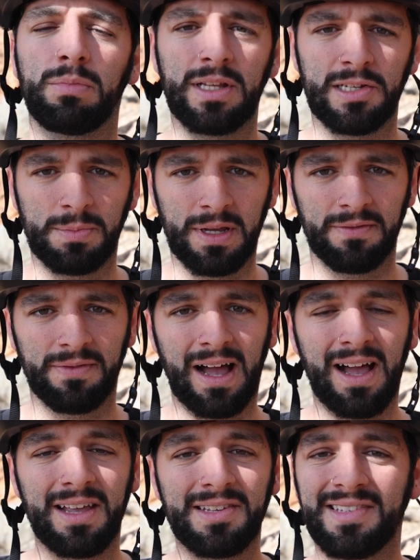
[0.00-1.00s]
Please be
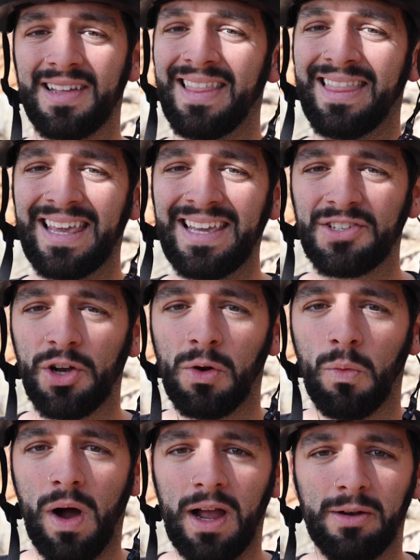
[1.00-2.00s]
advised, these are
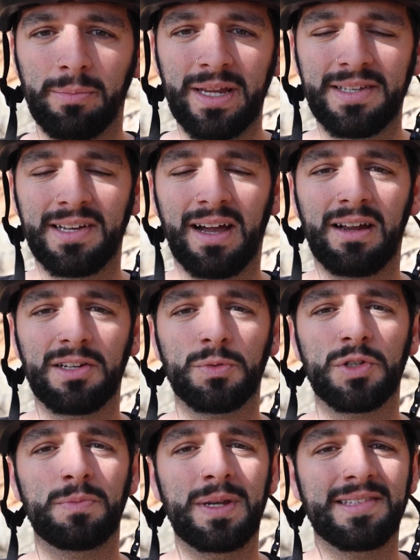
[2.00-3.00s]
wire bead tires,
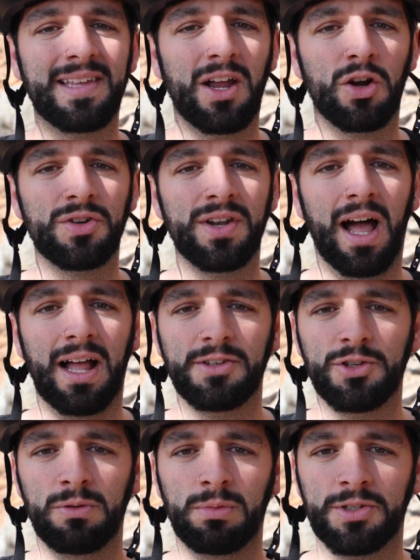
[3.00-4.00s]
which means they are not
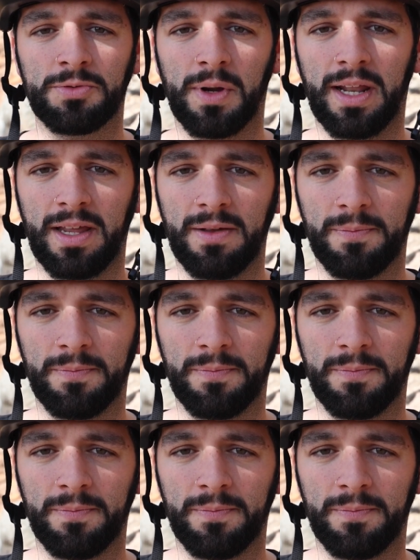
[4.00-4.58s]
tubeless ready.